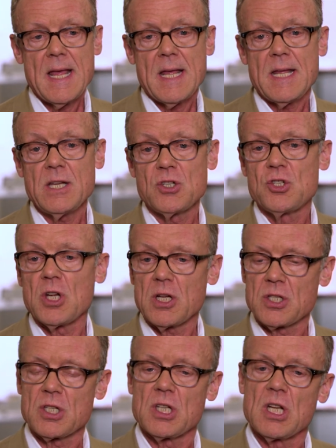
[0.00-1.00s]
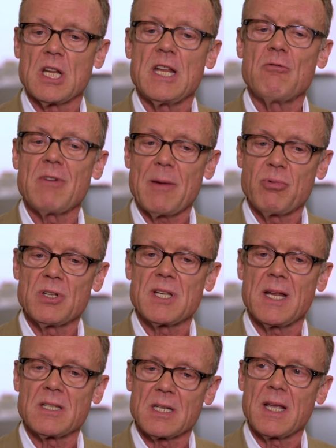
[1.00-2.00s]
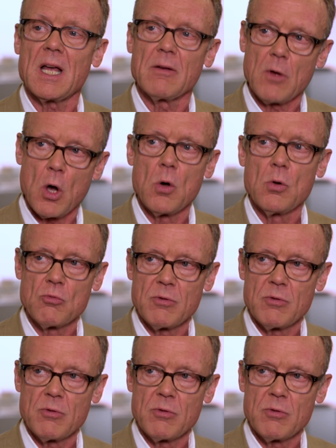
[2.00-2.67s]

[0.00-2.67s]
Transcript: he's just he represents the kind of old